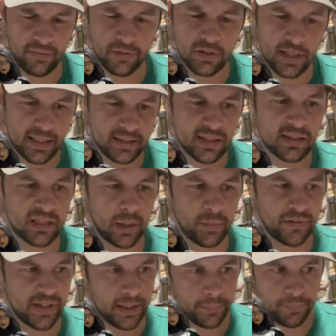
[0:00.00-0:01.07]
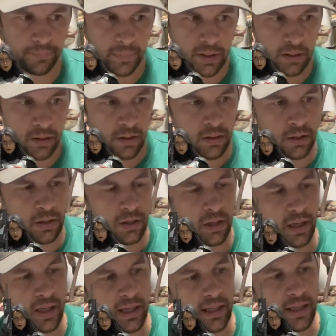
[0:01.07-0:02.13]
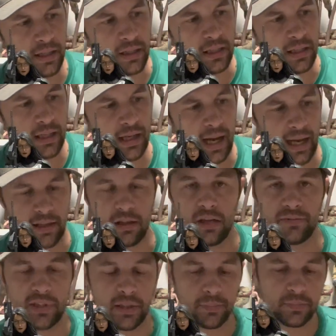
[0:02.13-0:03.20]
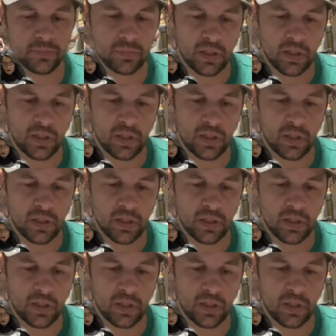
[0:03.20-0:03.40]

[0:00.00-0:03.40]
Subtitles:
collected some of them and I love them.